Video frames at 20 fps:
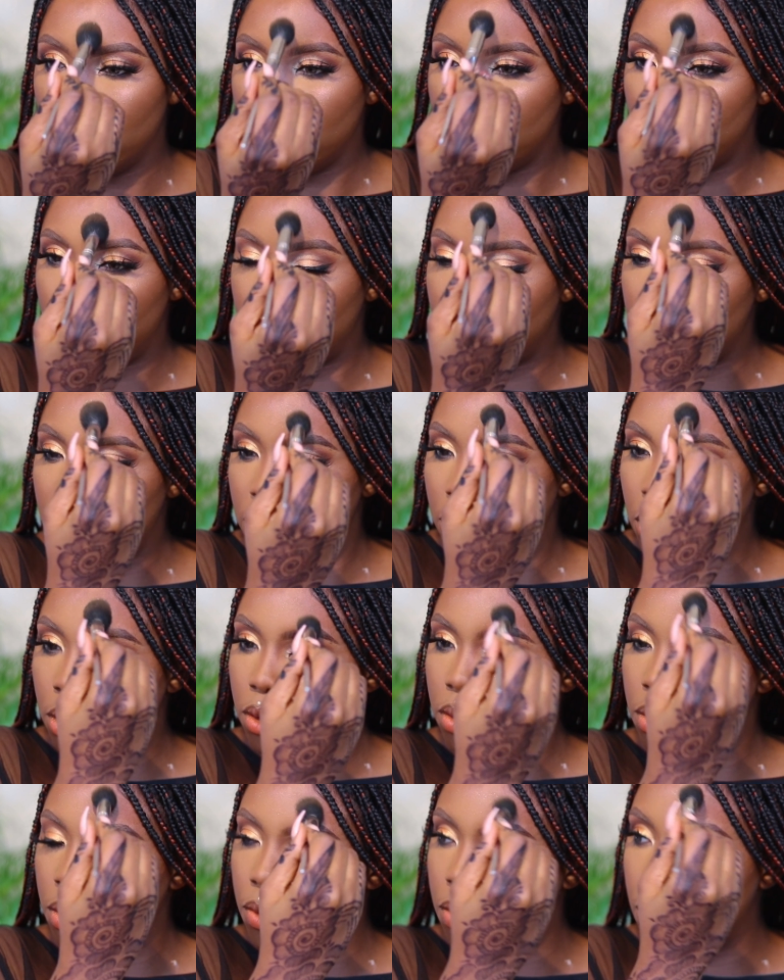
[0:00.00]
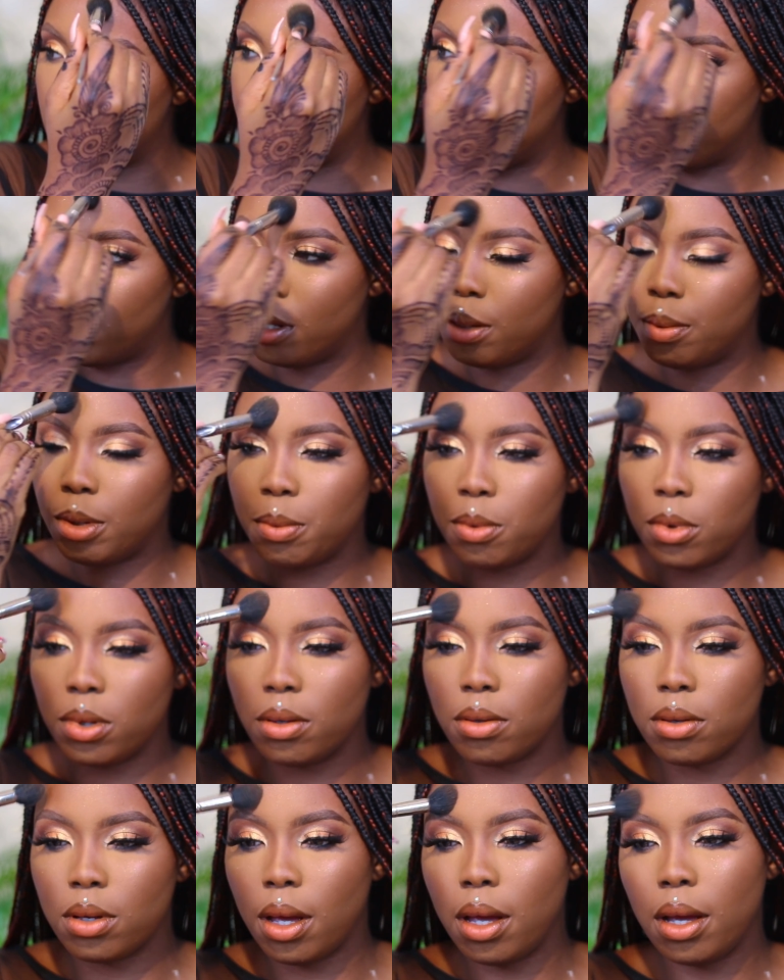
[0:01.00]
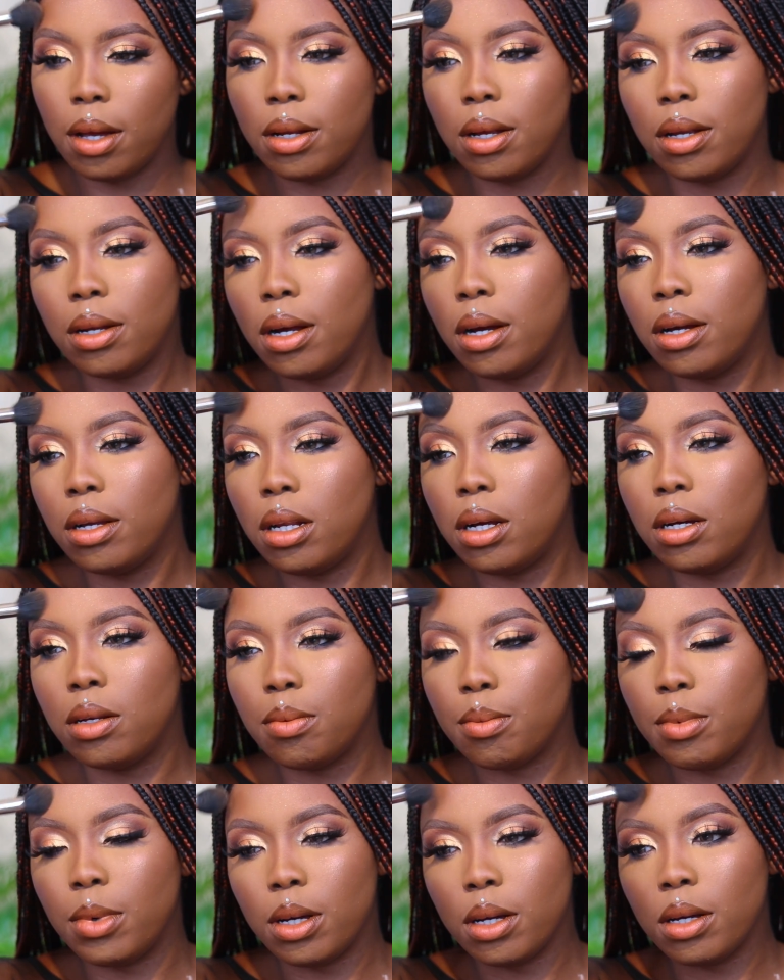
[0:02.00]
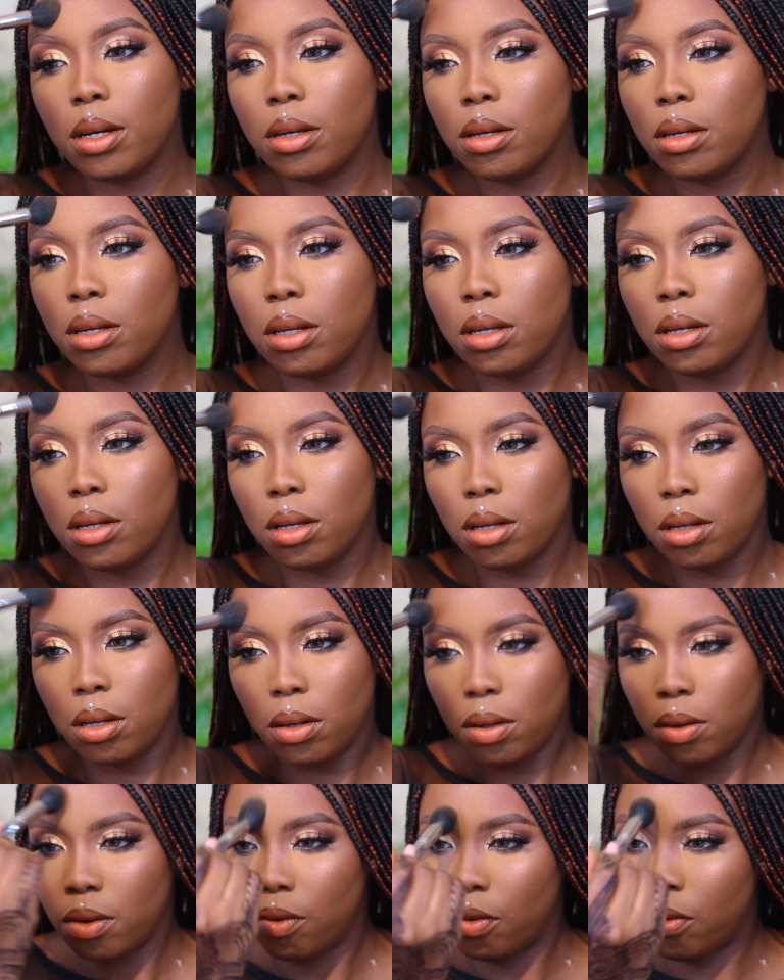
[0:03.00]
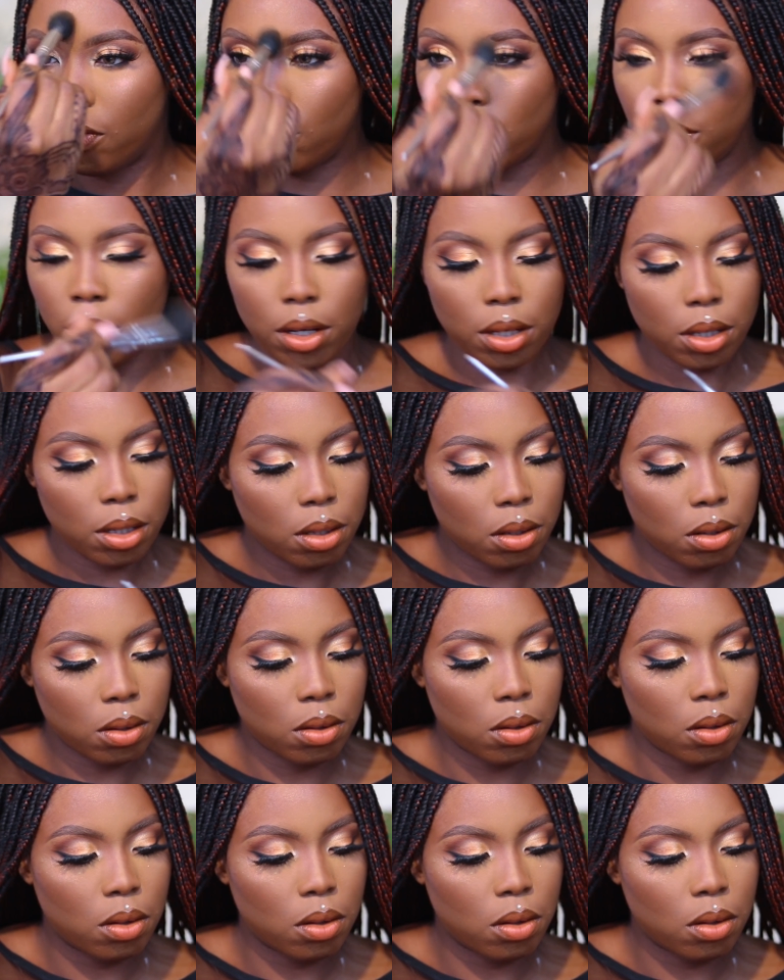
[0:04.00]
This brush is also from them. I'm going to go ahead and highlight my forehead.